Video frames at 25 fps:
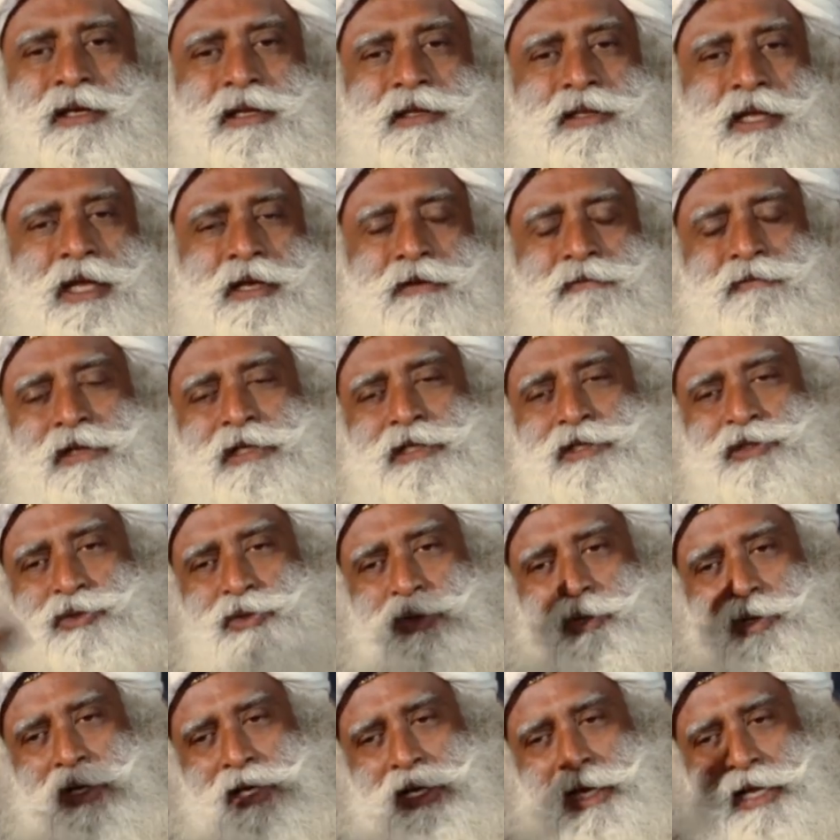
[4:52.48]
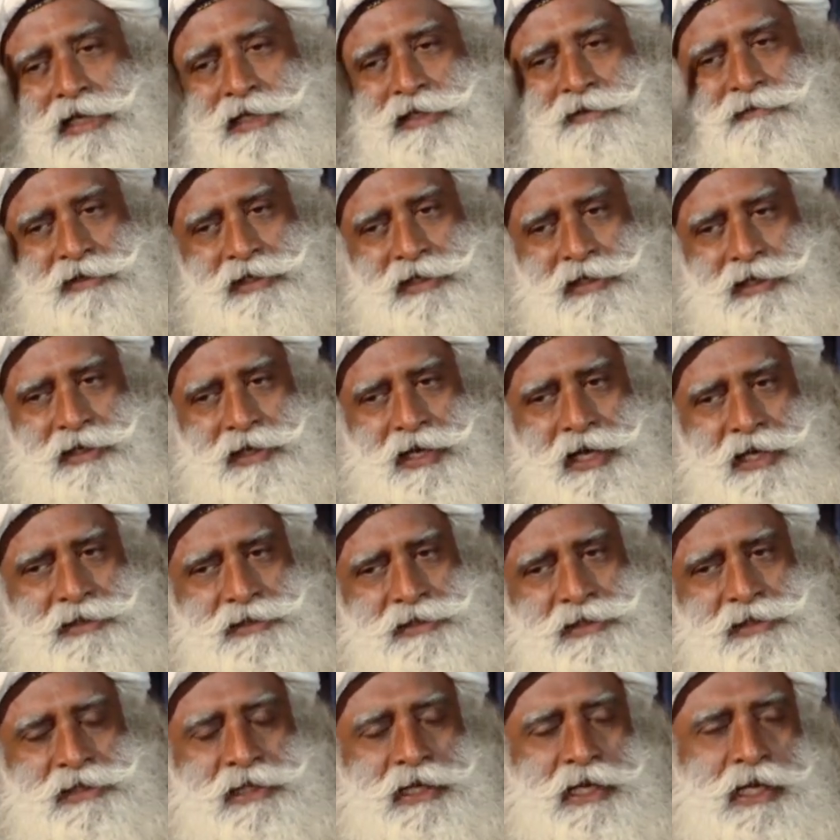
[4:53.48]
that when solar activity
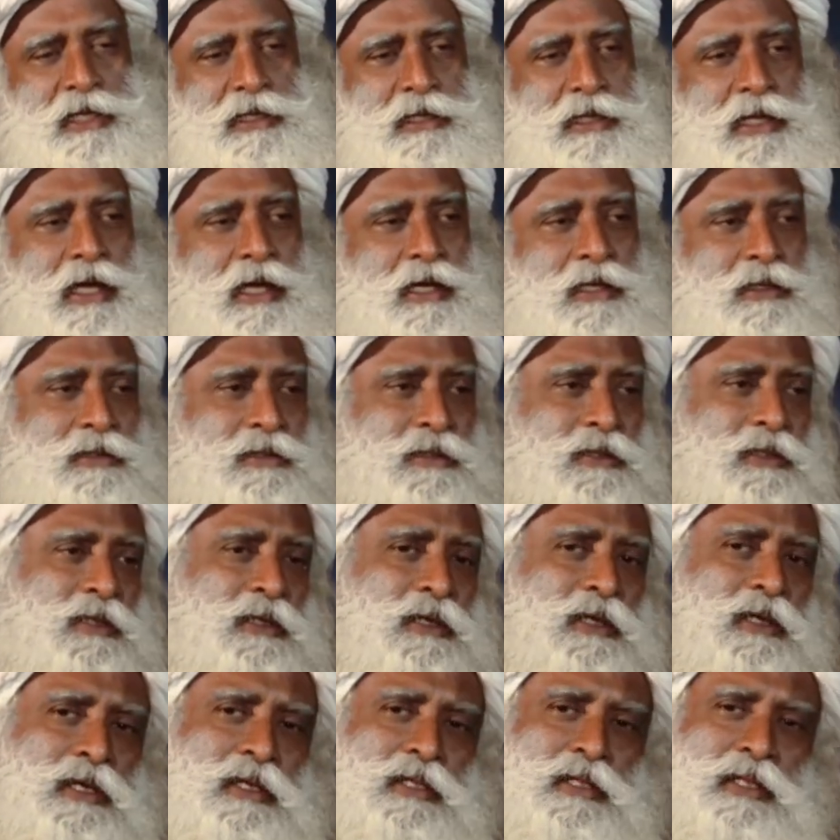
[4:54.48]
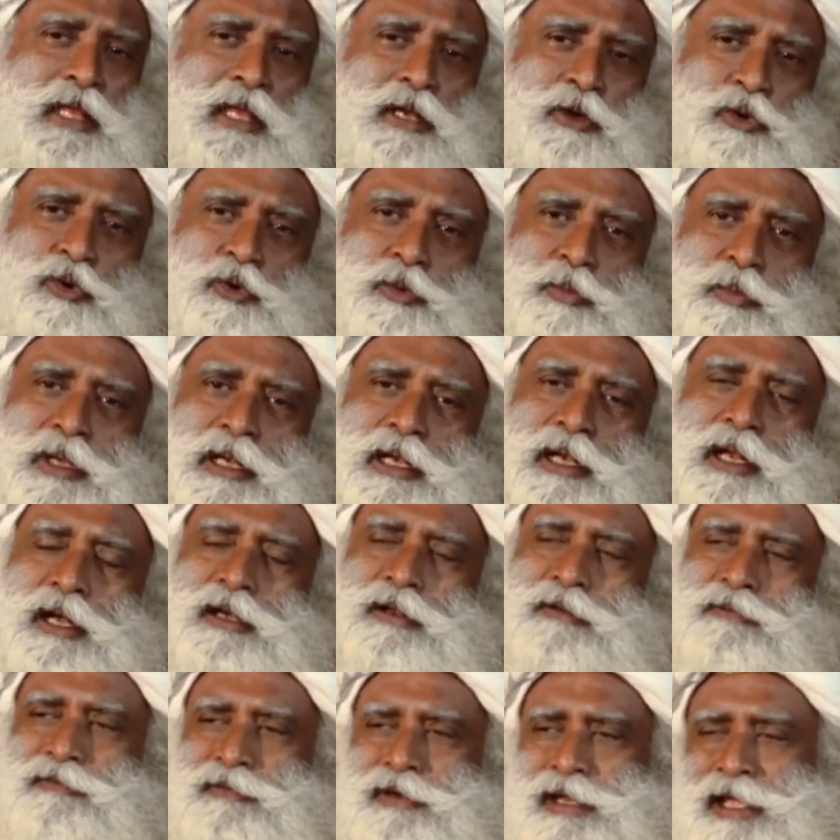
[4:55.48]
rises like that, there could be lot
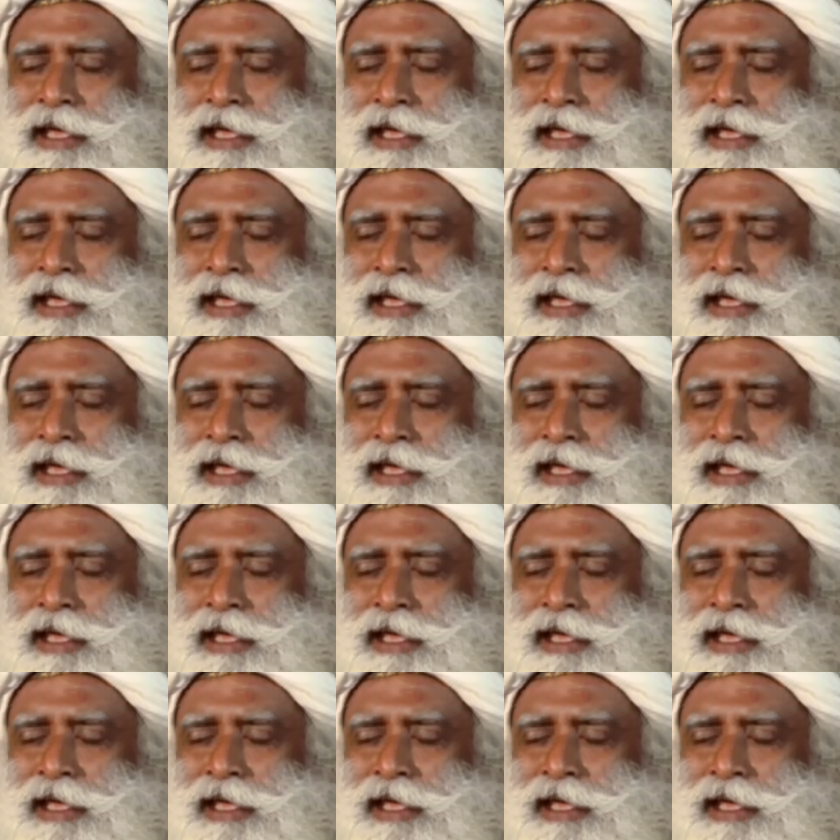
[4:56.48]
of